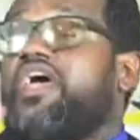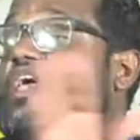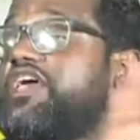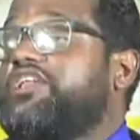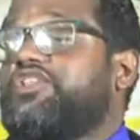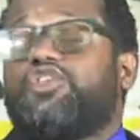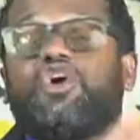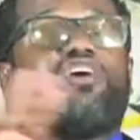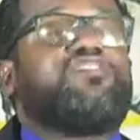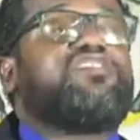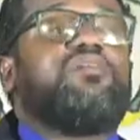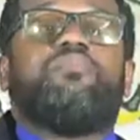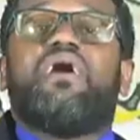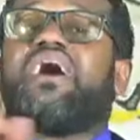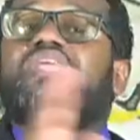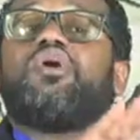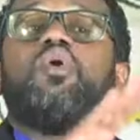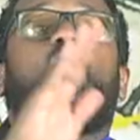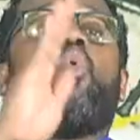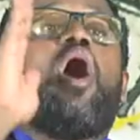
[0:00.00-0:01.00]
It doesn't
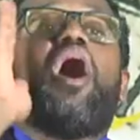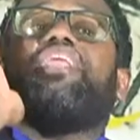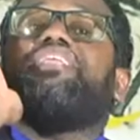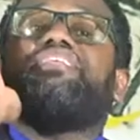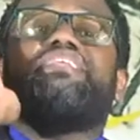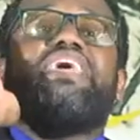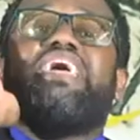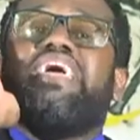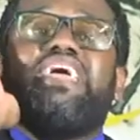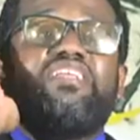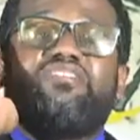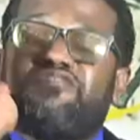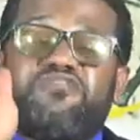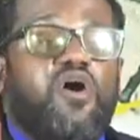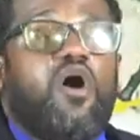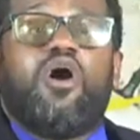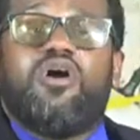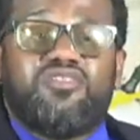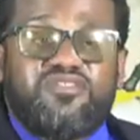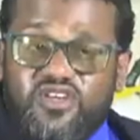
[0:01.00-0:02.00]
matter what day it
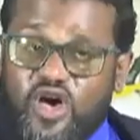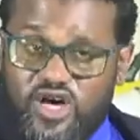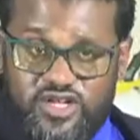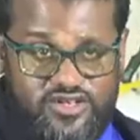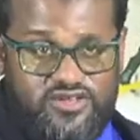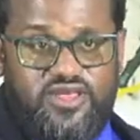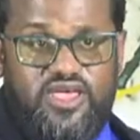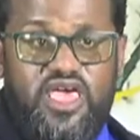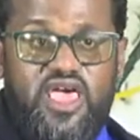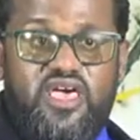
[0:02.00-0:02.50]
falls on.